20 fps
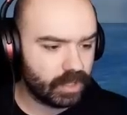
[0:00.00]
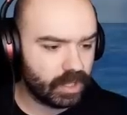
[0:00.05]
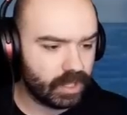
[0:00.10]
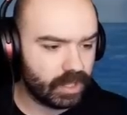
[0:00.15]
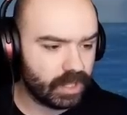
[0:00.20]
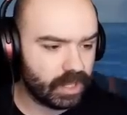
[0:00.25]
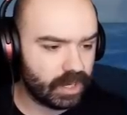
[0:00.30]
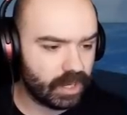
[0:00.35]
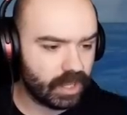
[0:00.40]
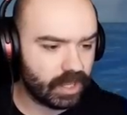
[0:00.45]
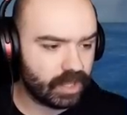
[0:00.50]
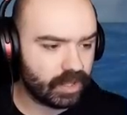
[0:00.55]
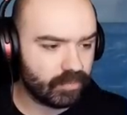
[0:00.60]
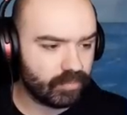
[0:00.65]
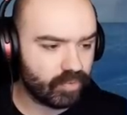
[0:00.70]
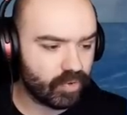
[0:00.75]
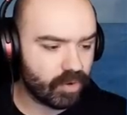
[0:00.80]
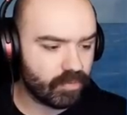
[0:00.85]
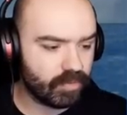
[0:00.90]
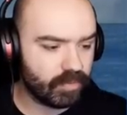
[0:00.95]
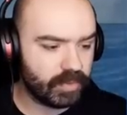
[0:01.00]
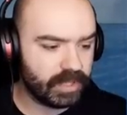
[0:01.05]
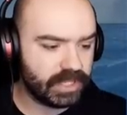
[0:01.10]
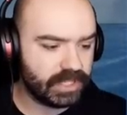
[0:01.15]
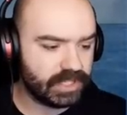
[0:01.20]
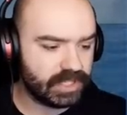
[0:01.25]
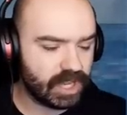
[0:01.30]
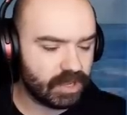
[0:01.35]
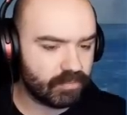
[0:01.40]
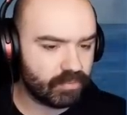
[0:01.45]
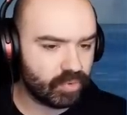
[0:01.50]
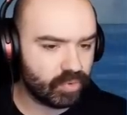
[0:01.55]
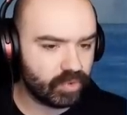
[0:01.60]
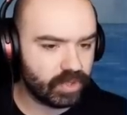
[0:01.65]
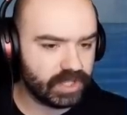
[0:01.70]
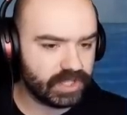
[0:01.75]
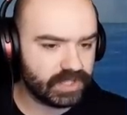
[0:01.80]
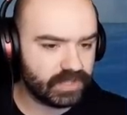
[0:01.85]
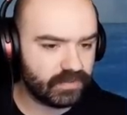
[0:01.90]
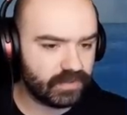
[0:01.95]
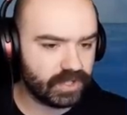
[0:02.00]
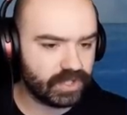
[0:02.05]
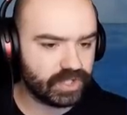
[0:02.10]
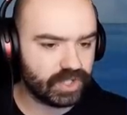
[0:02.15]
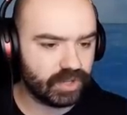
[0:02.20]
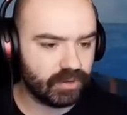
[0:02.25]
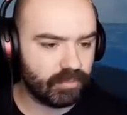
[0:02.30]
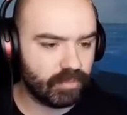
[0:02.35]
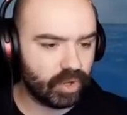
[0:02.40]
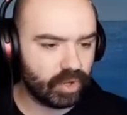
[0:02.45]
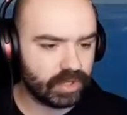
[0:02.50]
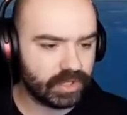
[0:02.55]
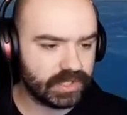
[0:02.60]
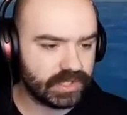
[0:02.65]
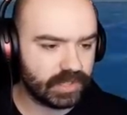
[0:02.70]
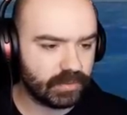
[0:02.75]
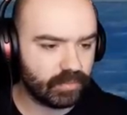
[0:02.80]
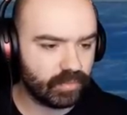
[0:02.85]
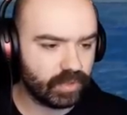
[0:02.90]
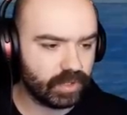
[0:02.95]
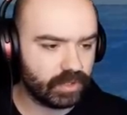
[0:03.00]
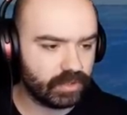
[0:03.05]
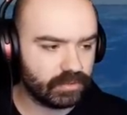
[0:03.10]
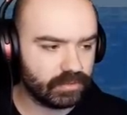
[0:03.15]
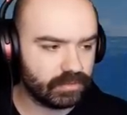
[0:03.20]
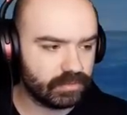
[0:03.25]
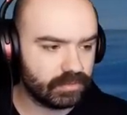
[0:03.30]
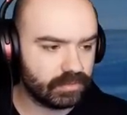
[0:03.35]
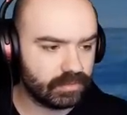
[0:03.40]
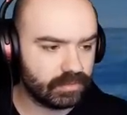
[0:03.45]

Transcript: And then I can probably dump all these fish in a box somewhere.